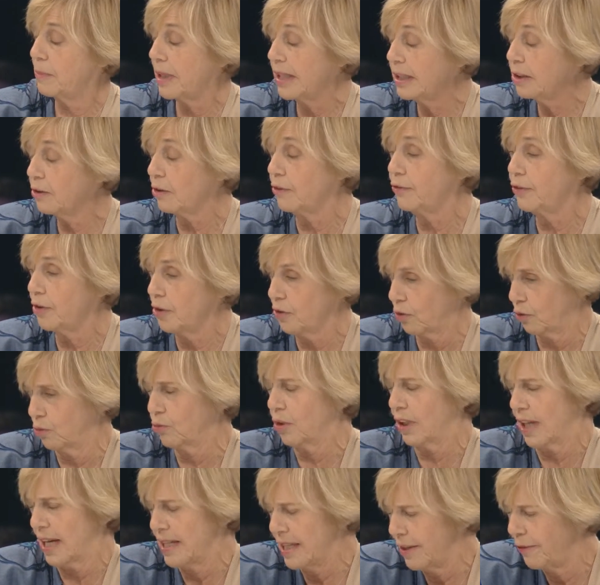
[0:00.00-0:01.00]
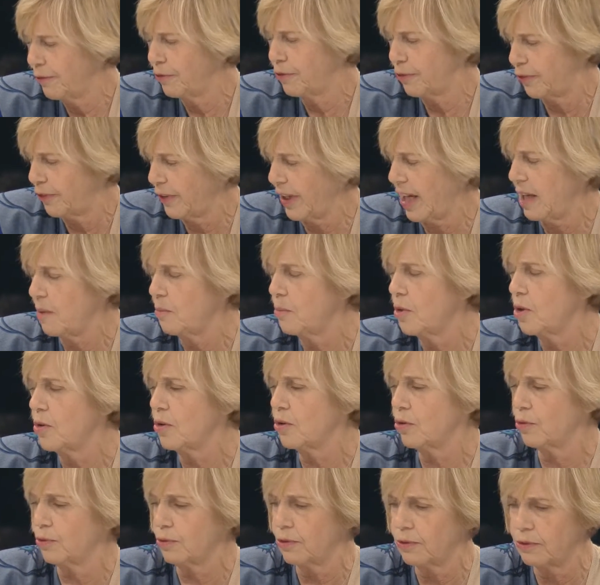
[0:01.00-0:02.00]
welcomed
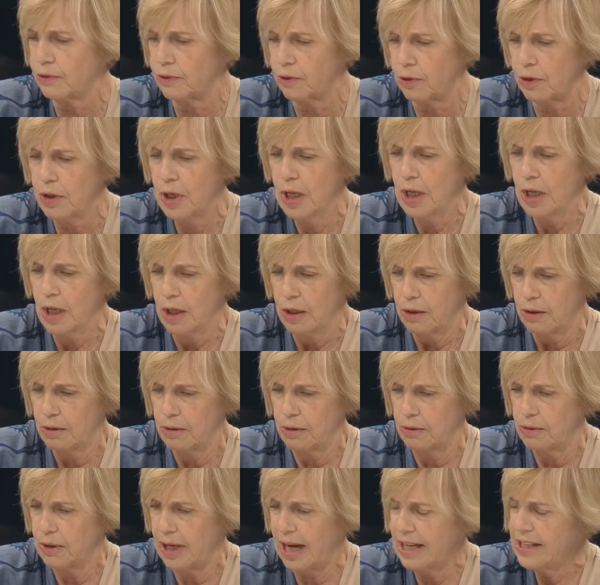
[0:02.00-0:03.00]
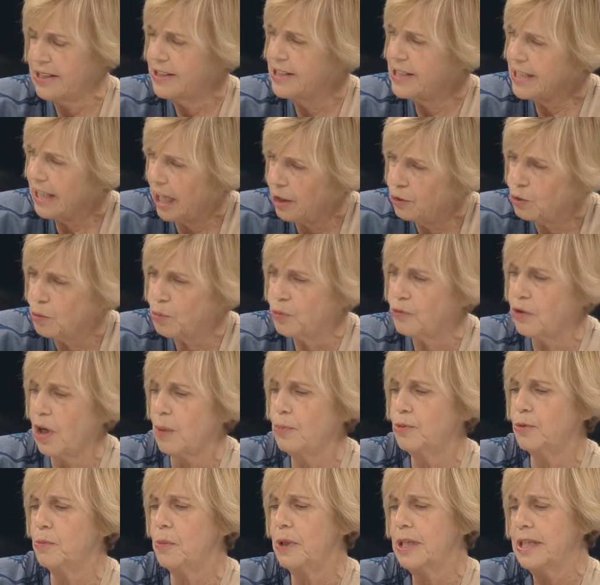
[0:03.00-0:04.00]
administratively better in
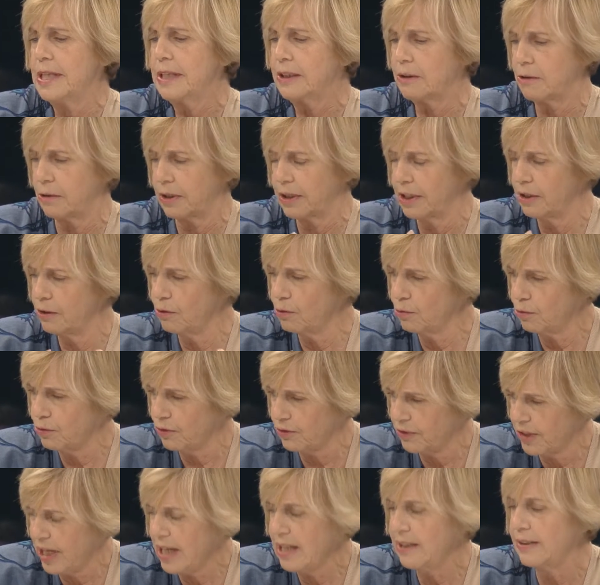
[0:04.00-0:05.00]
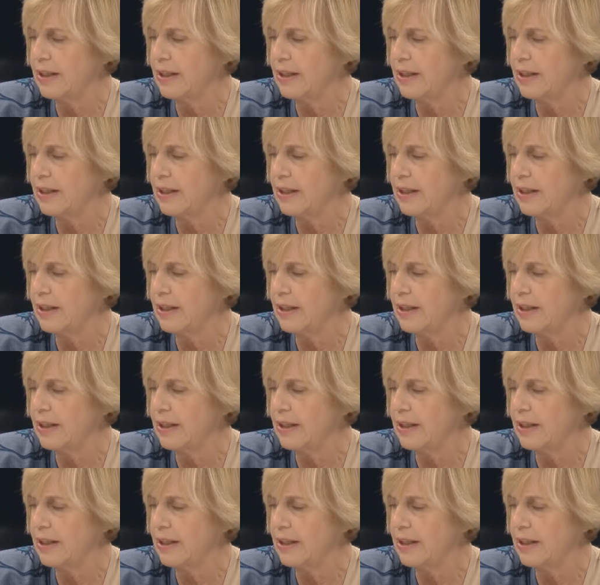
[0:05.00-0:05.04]
Germany than in France.